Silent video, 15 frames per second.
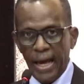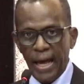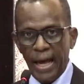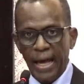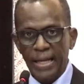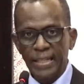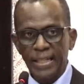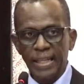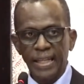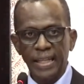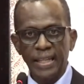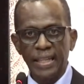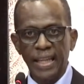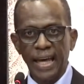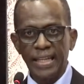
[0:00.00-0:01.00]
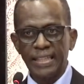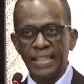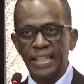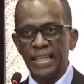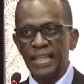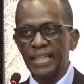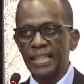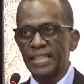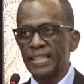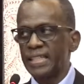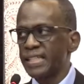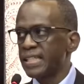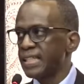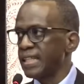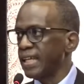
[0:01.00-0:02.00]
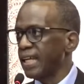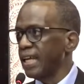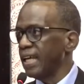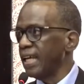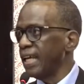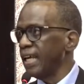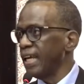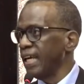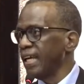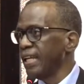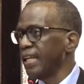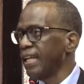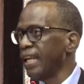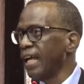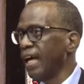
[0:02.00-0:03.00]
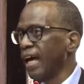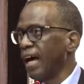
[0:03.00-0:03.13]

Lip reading: And that is in